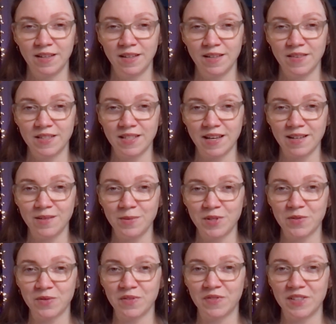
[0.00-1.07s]
The title
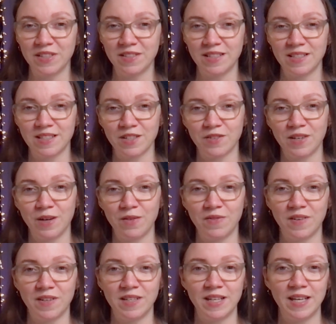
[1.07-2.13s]
was revealed as the
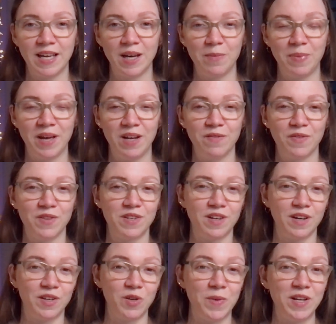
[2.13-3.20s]
crowdfunding campaign for the
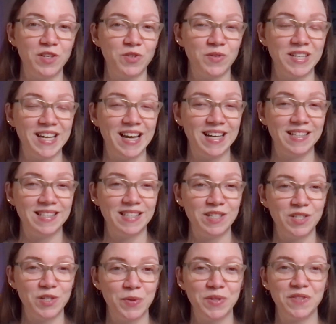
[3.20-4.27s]
documentary heads
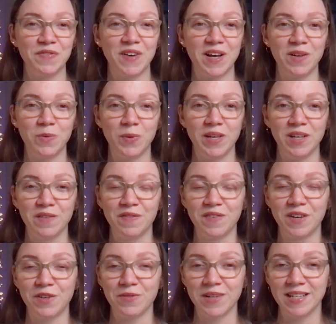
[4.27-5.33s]
into its final week of
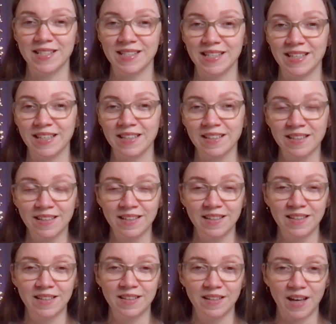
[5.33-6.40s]
fundraising.
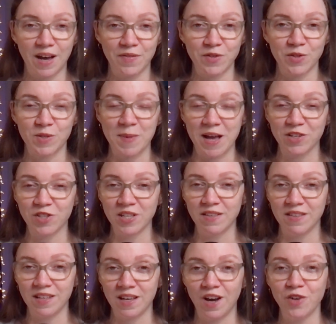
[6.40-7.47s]
After smashing
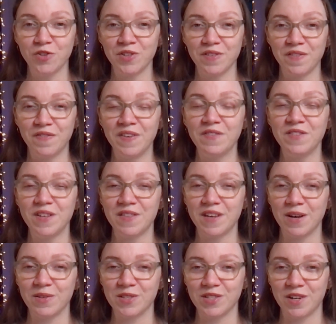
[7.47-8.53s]
the
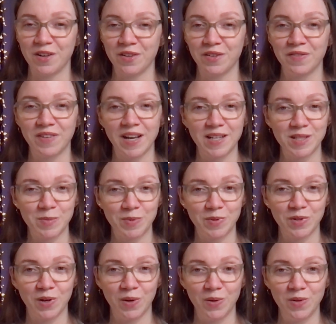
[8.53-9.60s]
$150,000 flexible
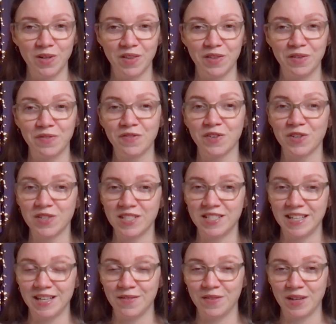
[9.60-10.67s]
goal on the first
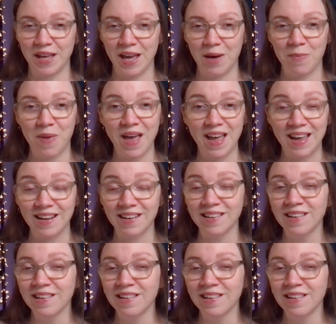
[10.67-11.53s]
day of the campaign,